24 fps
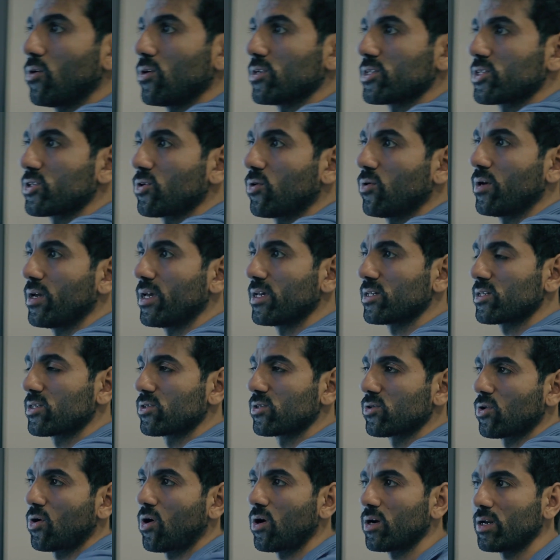also is
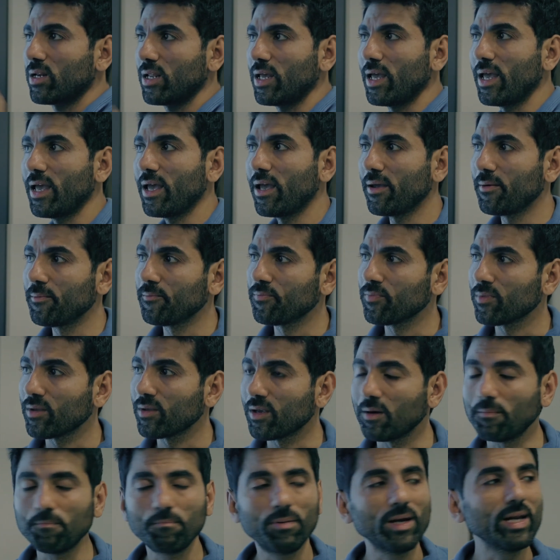not a
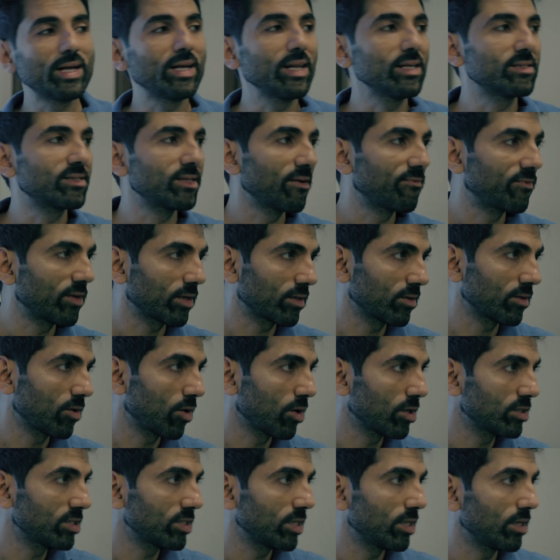completely safe
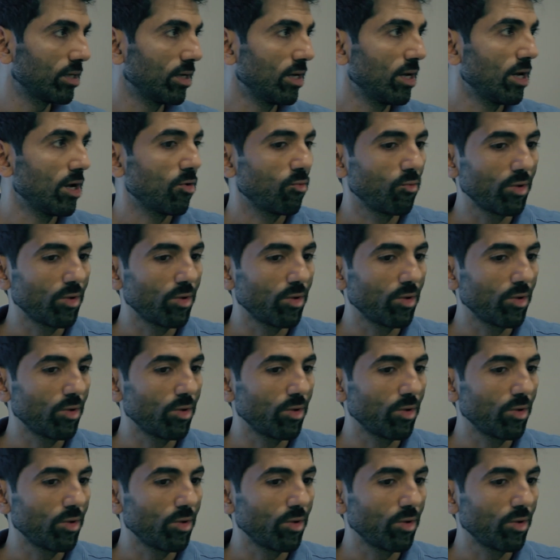technology.